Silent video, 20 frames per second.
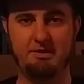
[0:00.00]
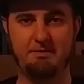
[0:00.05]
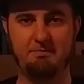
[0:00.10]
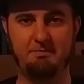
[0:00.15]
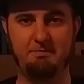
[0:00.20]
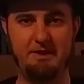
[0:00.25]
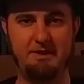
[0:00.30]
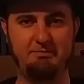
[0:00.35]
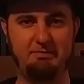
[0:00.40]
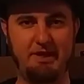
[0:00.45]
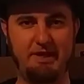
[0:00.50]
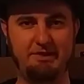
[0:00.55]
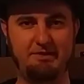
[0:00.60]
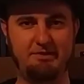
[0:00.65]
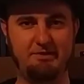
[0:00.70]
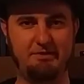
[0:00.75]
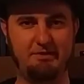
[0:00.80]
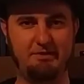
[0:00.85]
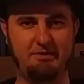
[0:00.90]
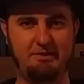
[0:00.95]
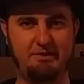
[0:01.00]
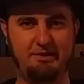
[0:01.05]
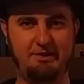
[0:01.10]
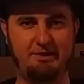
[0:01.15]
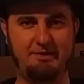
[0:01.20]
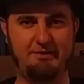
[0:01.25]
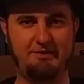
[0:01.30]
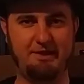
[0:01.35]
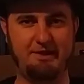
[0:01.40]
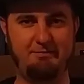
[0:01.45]
Space Blaster
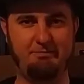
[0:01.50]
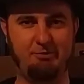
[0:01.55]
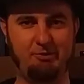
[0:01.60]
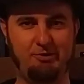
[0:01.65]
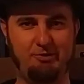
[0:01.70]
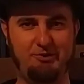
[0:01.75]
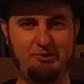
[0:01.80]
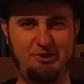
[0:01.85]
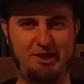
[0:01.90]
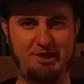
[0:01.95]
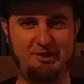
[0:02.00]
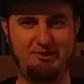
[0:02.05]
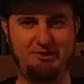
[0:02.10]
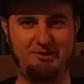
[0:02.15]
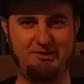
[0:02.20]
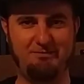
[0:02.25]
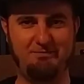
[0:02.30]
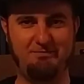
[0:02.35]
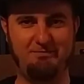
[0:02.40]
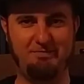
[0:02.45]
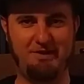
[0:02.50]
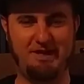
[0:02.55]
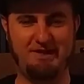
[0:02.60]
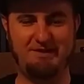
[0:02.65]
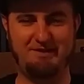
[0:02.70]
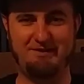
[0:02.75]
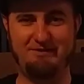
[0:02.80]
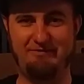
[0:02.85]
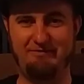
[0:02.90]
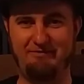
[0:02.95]
is a
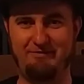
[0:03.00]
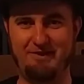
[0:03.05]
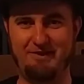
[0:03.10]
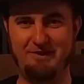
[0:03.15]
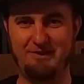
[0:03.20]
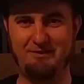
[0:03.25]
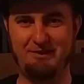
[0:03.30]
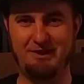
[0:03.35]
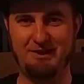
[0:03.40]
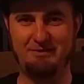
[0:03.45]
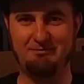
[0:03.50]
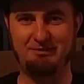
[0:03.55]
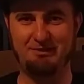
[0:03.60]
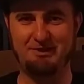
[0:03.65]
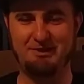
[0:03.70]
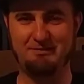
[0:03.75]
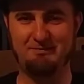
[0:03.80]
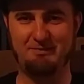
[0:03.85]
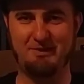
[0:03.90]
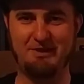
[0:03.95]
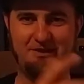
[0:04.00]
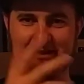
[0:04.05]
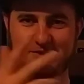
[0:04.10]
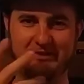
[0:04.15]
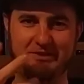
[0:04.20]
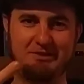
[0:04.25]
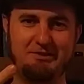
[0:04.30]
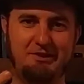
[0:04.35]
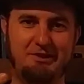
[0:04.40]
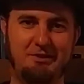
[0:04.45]
projection-based video game released by
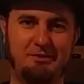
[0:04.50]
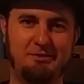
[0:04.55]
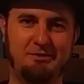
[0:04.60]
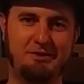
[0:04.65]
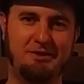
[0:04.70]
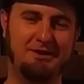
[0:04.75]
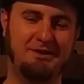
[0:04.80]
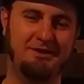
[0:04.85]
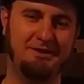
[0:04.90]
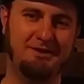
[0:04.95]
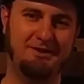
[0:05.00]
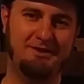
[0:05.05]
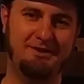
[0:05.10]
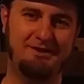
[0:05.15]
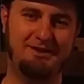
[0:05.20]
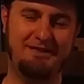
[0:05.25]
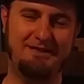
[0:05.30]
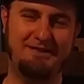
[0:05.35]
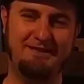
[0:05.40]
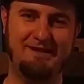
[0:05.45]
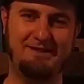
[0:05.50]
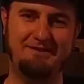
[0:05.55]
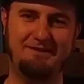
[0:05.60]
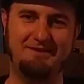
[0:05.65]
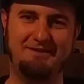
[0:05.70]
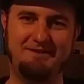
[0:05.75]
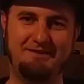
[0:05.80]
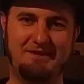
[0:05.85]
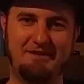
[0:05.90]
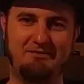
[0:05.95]
Coleco in
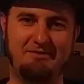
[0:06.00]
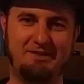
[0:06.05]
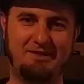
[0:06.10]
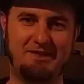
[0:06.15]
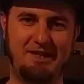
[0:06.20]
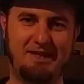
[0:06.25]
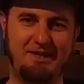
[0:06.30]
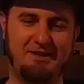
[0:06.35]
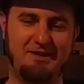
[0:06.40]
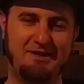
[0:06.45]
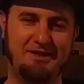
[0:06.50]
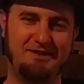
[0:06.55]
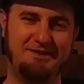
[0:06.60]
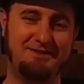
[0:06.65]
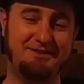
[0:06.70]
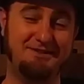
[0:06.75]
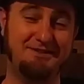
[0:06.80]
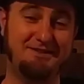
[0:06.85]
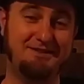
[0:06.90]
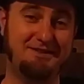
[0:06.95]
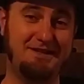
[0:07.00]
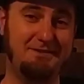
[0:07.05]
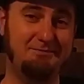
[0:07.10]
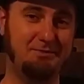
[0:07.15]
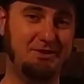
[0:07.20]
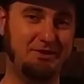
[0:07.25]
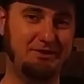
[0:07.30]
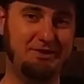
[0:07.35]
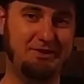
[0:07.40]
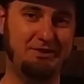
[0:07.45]
1978. This is the
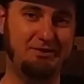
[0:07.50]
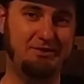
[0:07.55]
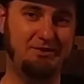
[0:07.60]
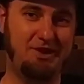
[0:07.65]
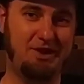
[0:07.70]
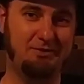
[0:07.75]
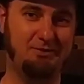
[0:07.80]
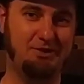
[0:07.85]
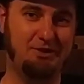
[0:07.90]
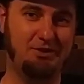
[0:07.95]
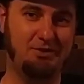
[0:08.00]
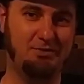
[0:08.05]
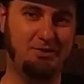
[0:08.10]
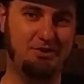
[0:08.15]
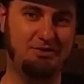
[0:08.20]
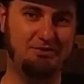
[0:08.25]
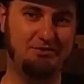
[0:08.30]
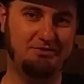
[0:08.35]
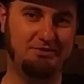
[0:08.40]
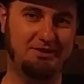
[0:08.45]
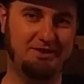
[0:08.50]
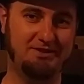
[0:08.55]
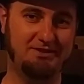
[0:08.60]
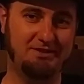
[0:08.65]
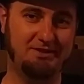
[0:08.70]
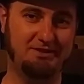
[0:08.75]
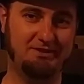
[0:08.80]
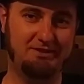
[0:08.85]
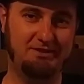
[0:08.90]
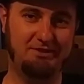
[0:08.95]
same Coleco that would go on to release
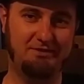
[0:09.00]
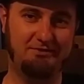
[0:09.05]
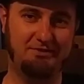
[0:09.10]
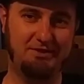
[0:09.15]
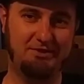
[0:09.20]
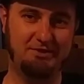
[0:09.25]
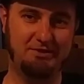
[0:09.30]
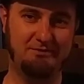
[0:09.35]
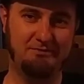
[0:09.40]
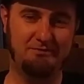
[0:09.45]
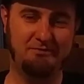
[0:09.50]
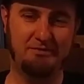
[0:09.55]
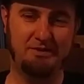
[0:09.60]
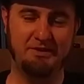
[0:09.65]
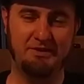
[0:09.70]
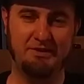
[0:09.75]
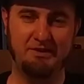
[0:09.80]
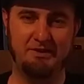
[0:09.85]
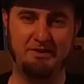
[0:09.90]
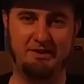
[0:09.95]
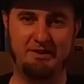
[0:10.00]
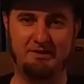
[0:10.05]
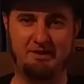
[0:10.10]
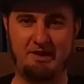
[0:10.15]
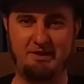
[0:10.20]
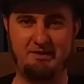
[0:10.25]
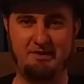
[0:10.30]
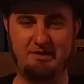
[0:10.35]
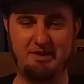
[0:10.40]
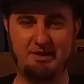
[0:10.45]
the ColecoVision in
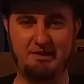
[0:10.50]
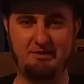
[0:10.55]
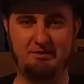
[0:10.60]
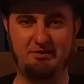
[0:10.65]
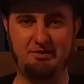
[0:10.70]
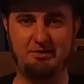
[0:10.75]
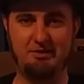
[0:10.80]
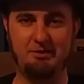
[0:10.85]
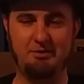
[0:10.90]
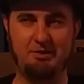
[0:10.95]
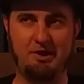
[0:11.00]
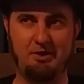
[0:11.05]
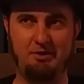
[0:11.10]
1982.